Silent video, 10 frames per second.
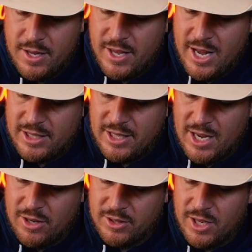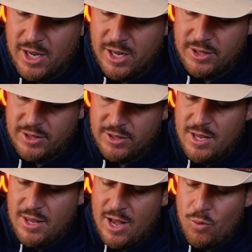that tells us
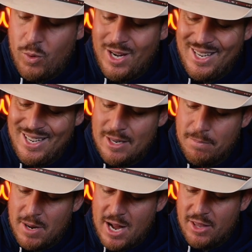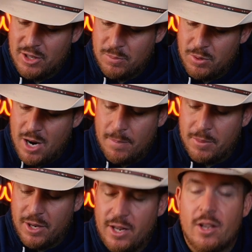that we need to buy this
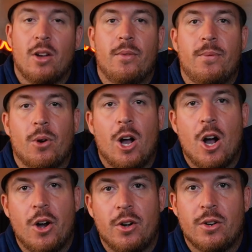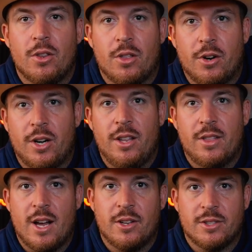property for
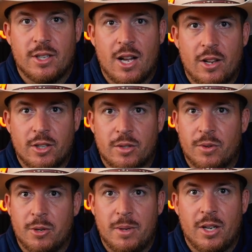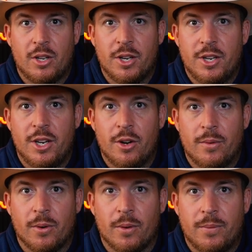$130,000 for it to be a good deal
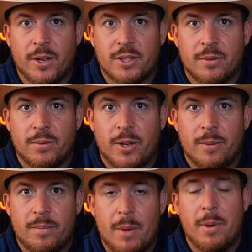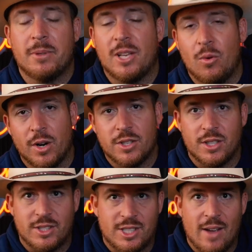for a fix and flip. Now, people say, where does the
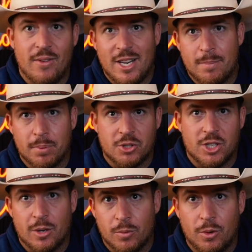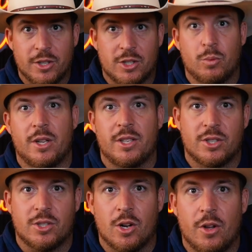70% rule, this is what this
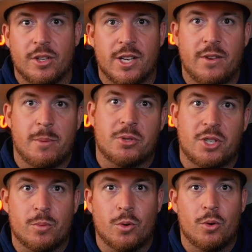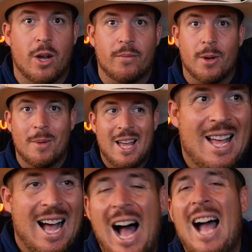is called, the 70% rule come from?
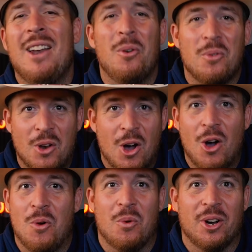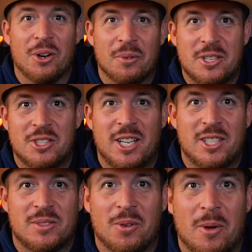I don't know where it
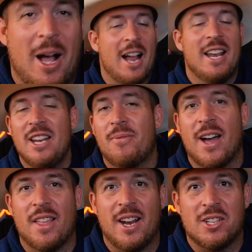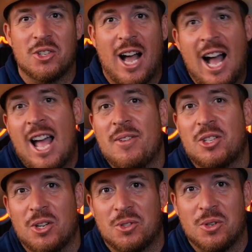originates from. I need to find that answer. I haven't
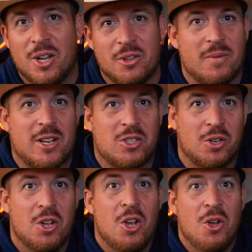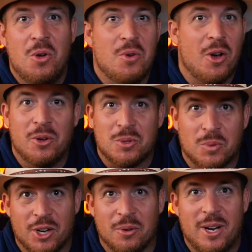talked to another investor who knows
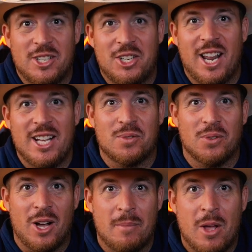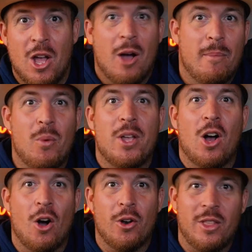where it originates from, but we
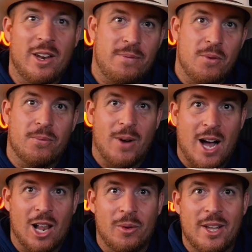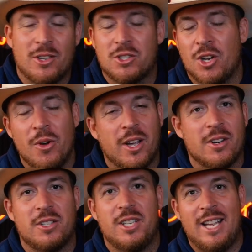all know that if you follow it, there's no
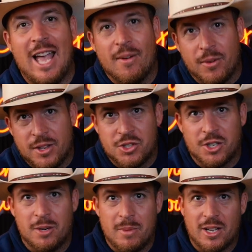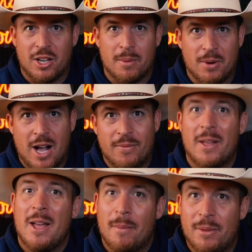guarantee ever that you're going to make a good
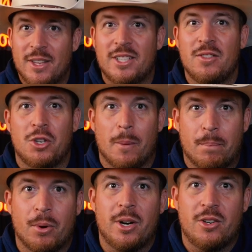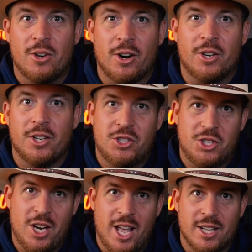profit, but this gives you a pretty darn good
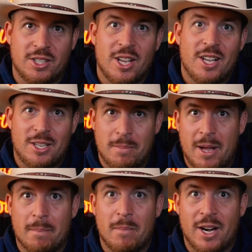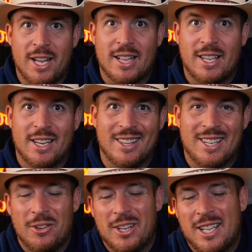chance to make money at the end of the
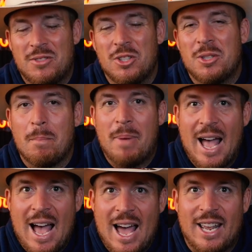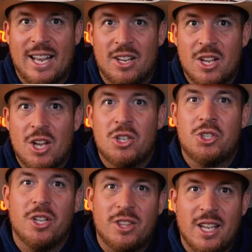deal, and it gives you some padding
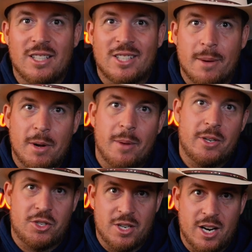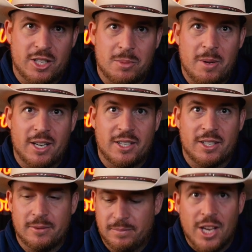should things come up that you're not expecting.
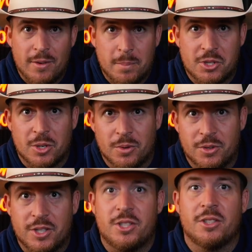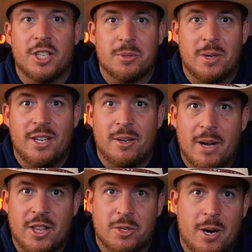70% rule in this deal tells me I need to
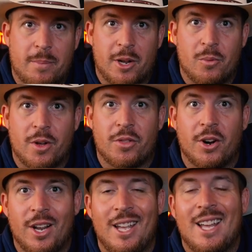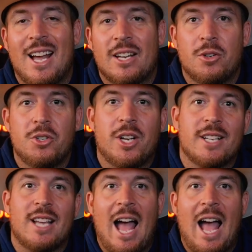buy this property at 130. I told you guys I